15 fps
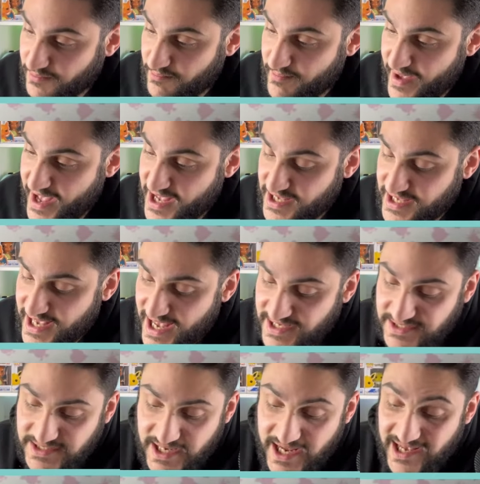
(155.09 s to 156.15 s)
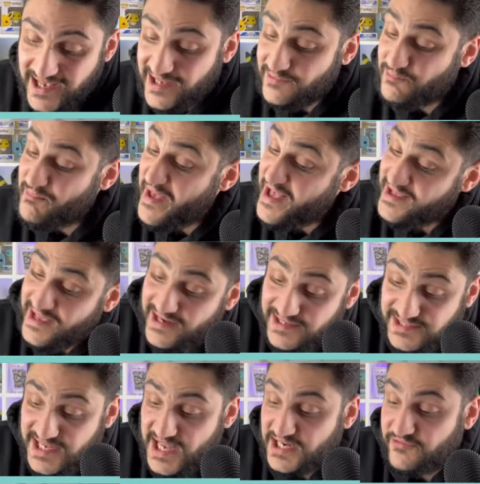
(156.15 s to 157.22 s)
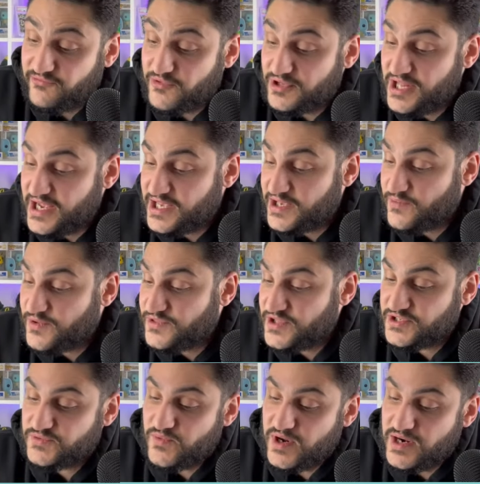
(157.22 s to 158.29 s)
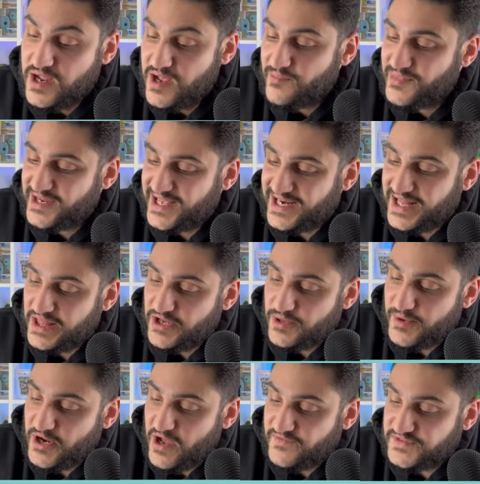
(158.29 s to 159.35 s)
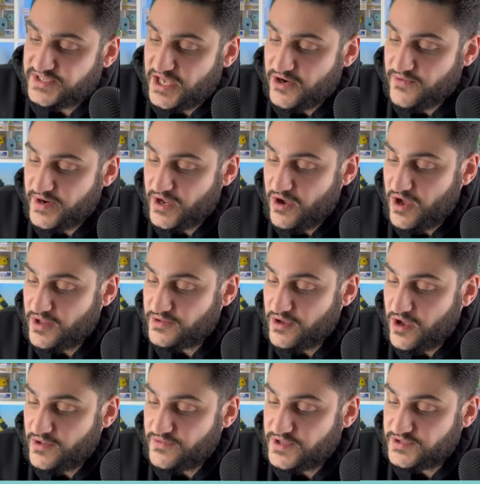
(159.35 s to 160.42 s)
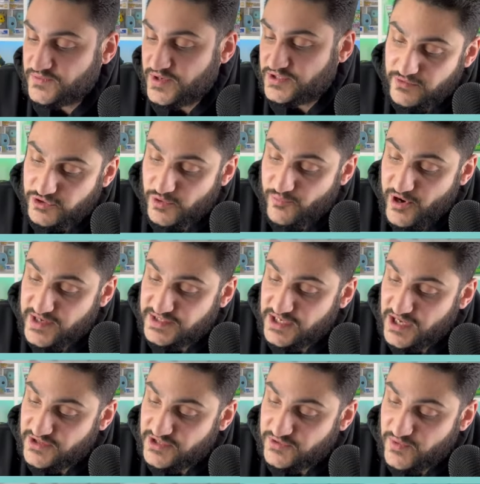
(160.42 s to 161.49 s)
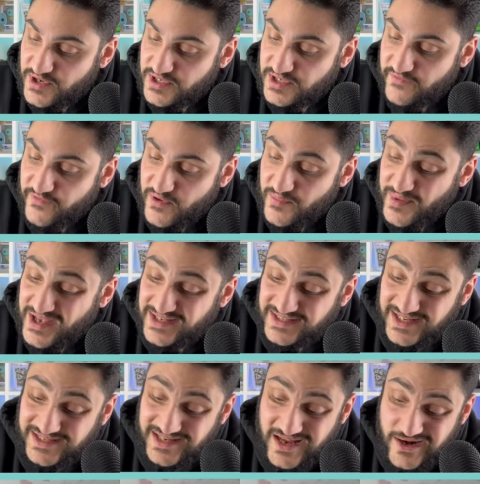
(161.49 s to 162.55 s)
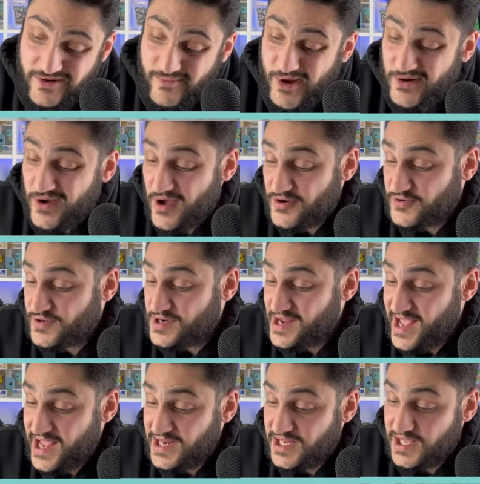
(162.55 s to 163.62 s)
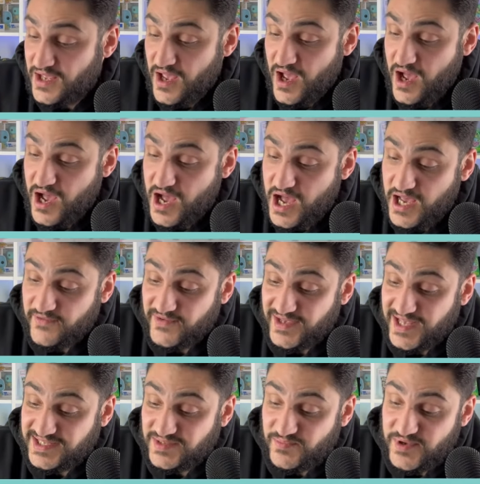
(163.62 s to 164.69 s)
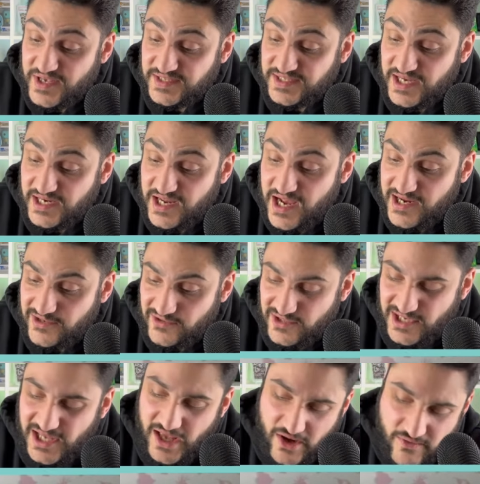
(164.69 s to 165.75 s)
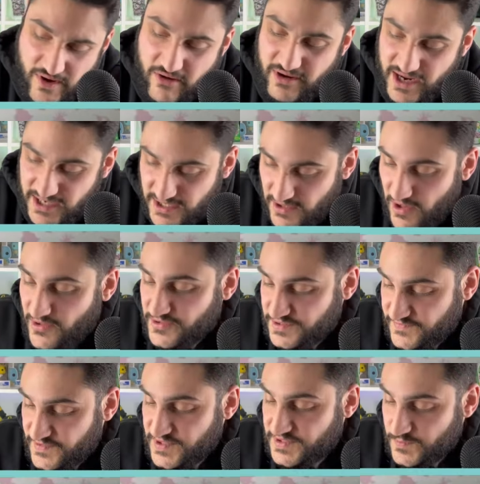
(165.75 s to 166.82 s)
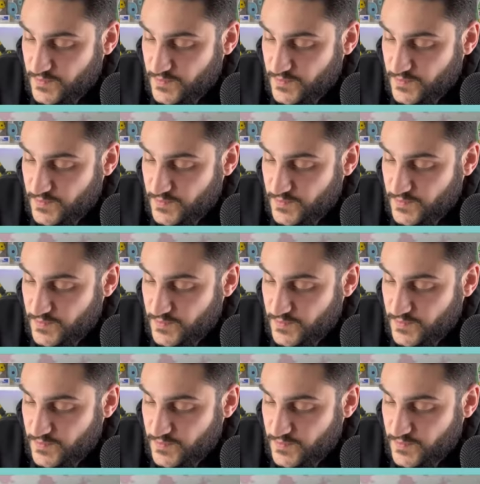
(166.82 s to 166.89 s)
may get a 10 if we're lucky with this one, but again, a little bit off centering on this one. So pricing on this one is up for a PSA 10 about $180. If it gets a PSA 9, you're looking at around $80 for this